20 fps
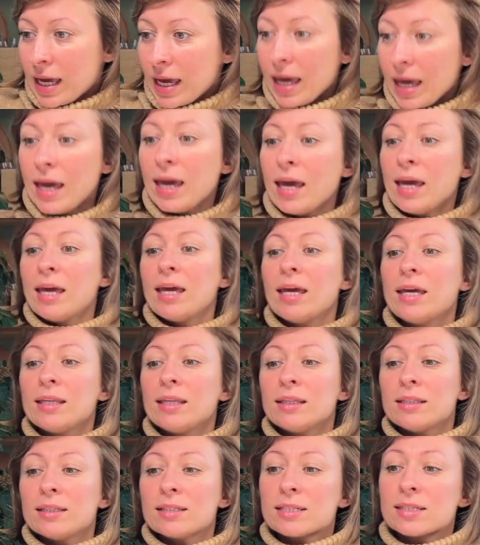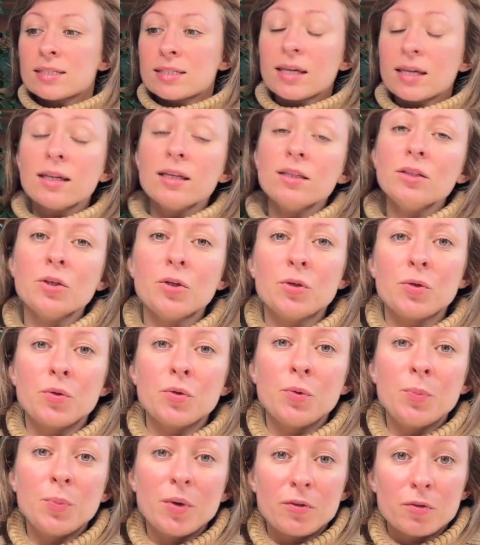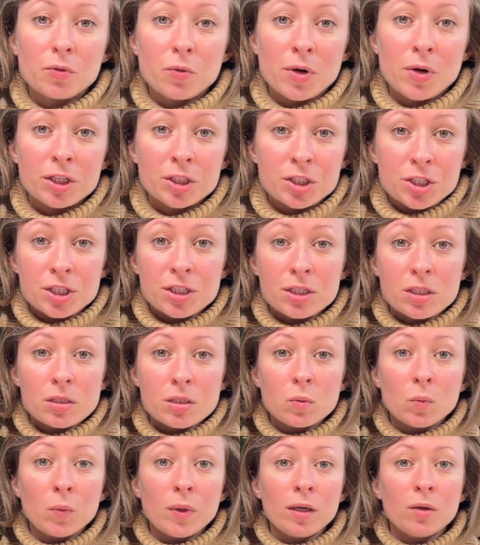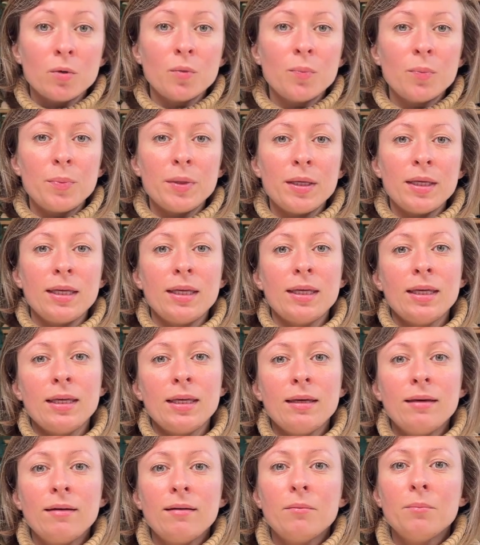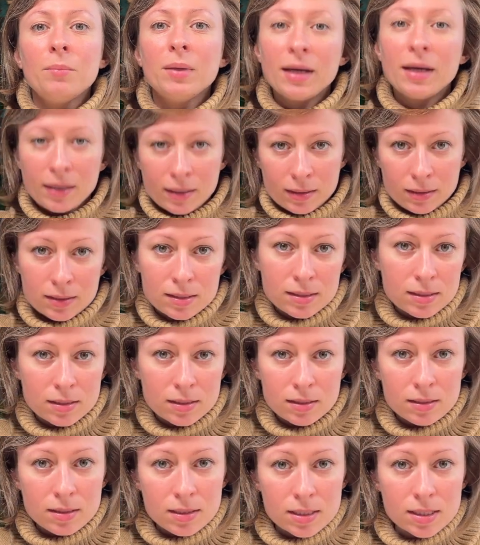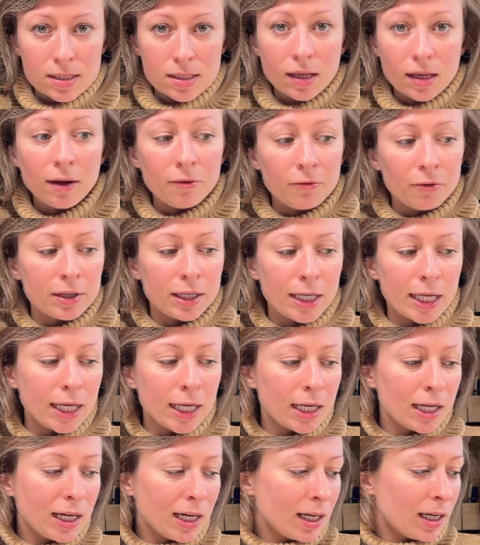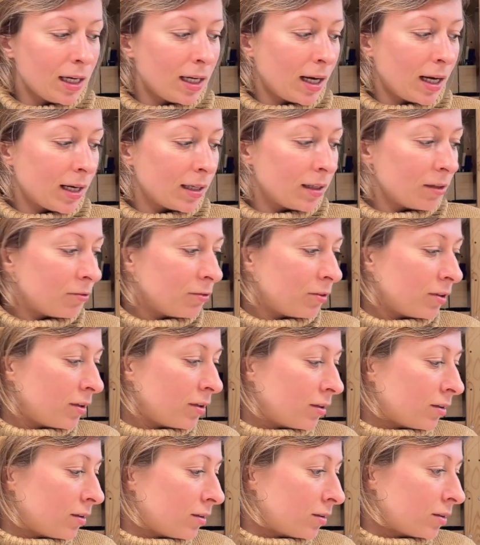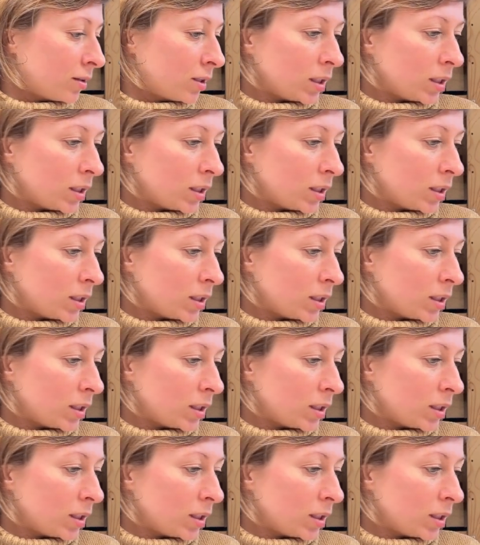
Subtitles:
And the second group of questions will be behind the scenes, everything kind of